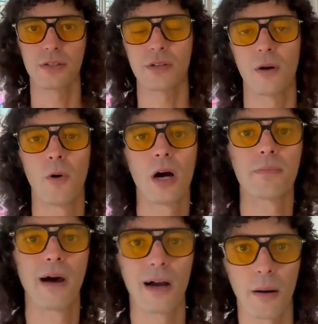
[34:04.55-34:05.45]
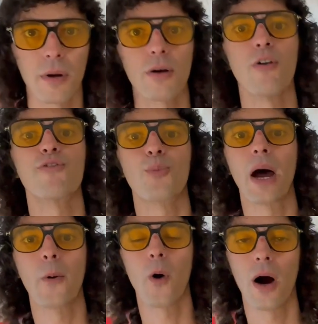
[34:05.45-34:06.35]
She's gonna walk back. I'm gonna go for
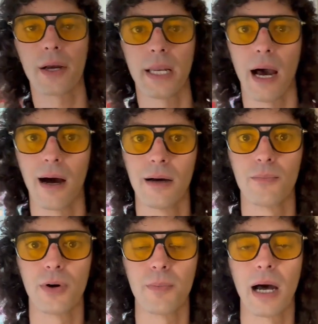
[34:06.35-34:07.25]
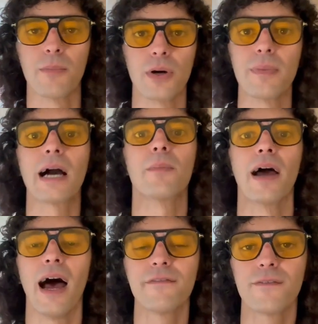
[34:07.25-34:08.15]
my walk now. Put my put back my
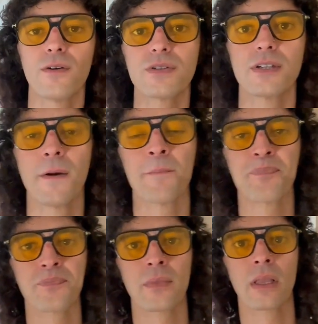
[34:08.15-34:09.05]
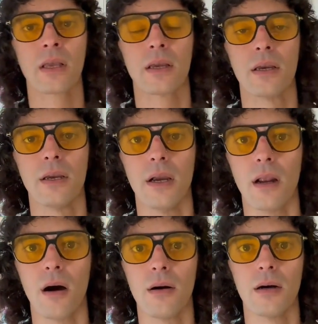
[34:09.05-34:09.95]
headphones, you
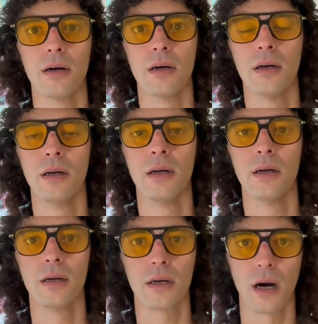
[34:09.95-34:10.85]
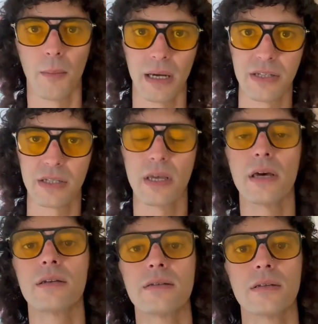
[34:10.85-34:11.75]
know. Got my
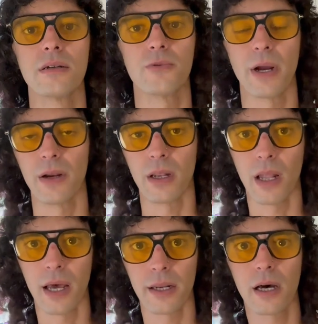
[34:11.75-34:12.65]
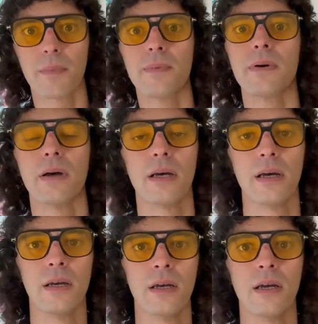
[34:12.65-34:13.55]
six, ready to light up.
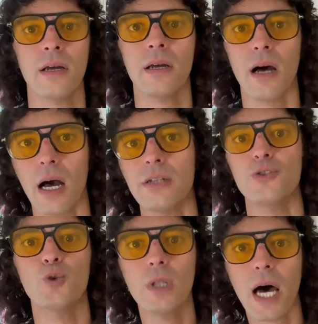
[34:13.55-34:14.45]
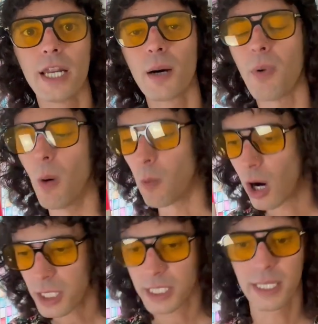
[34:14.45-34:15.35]
I do light up. I'm
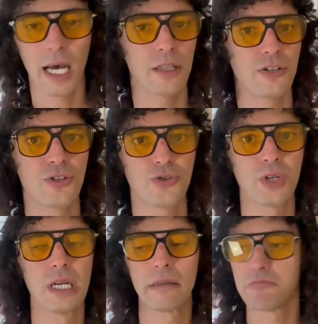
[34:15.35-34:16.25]
walking down the street.